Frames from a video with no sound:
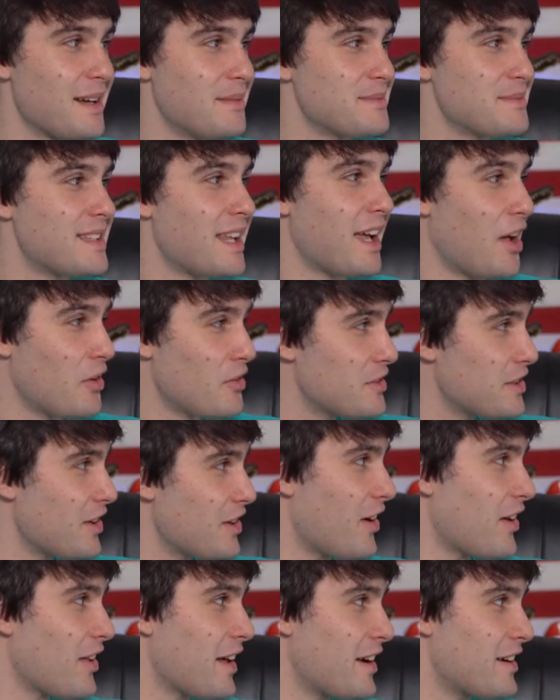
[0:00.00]
I'm telling
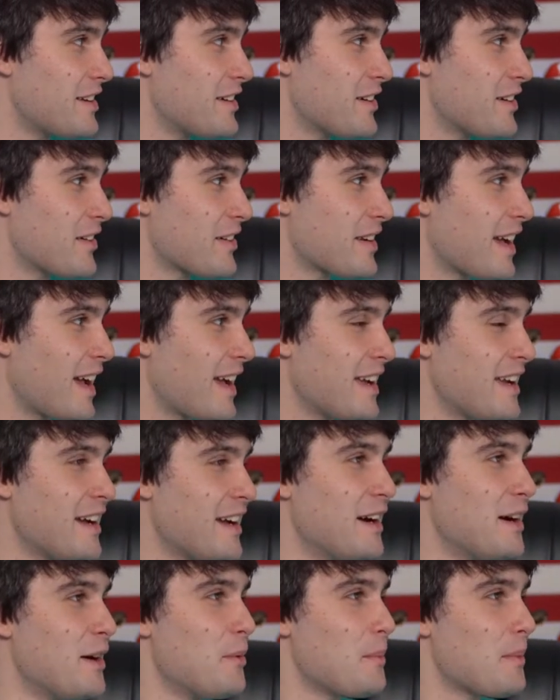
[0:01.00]
y'all out here, okay?
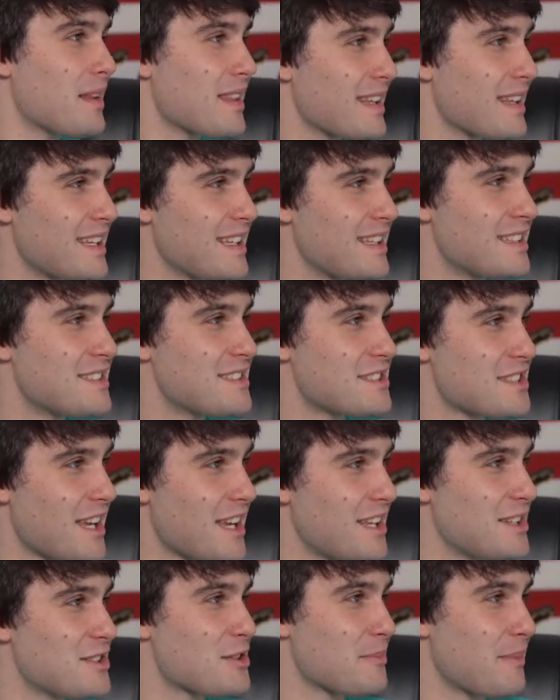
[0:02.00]
Please
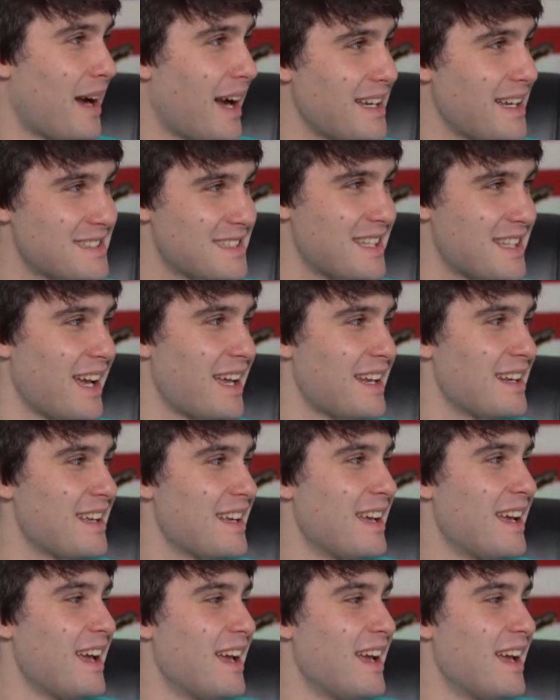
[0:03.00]
change your mindset.